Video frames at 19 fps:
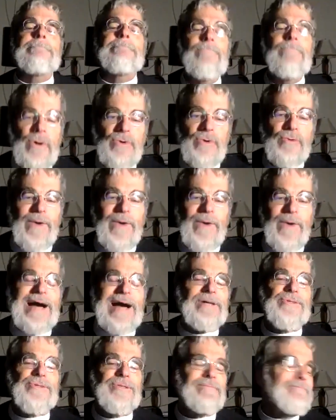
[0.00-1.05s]
Moon
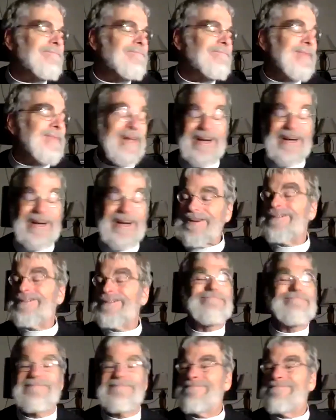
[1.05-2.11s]
rocks
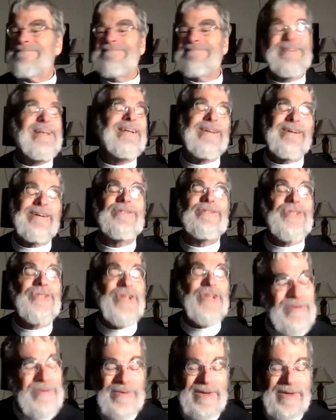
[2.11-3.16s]
are,
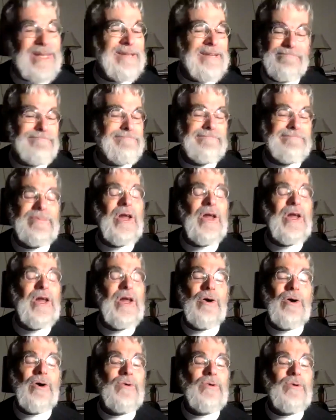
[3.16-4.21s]
generally
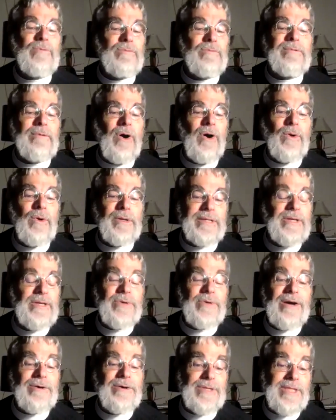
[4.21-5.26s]
no
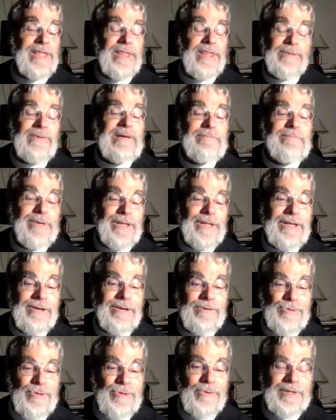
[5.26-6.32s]
younger than 3
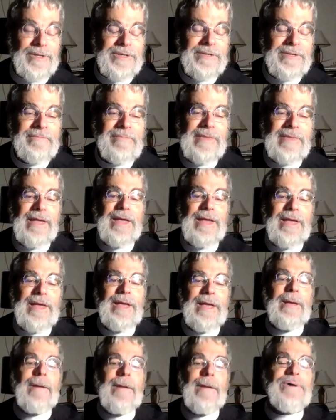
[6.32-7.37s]
billion years old.
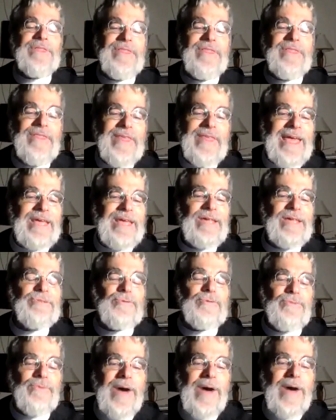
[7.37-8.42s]
But
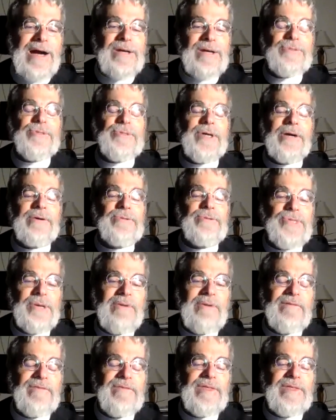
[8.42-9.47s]
these rocks are,
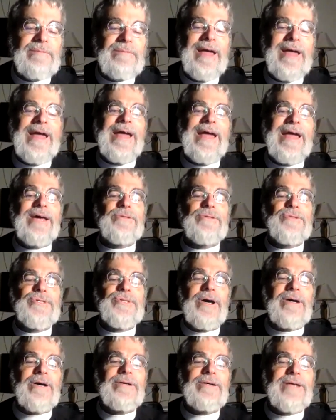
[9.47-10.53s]
some of them,
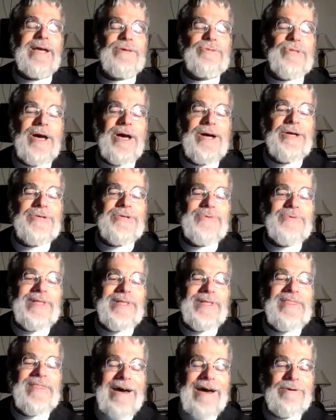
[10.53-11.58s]
as young as
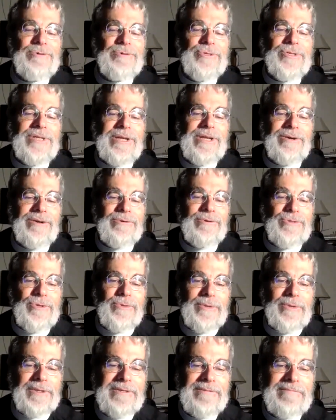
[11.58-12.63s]
100,000
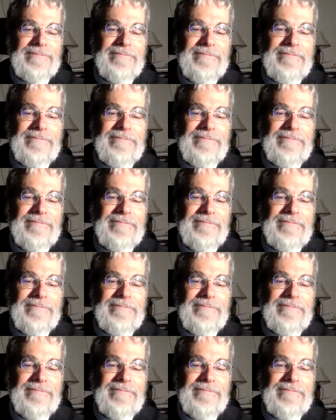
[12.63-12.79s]
years old.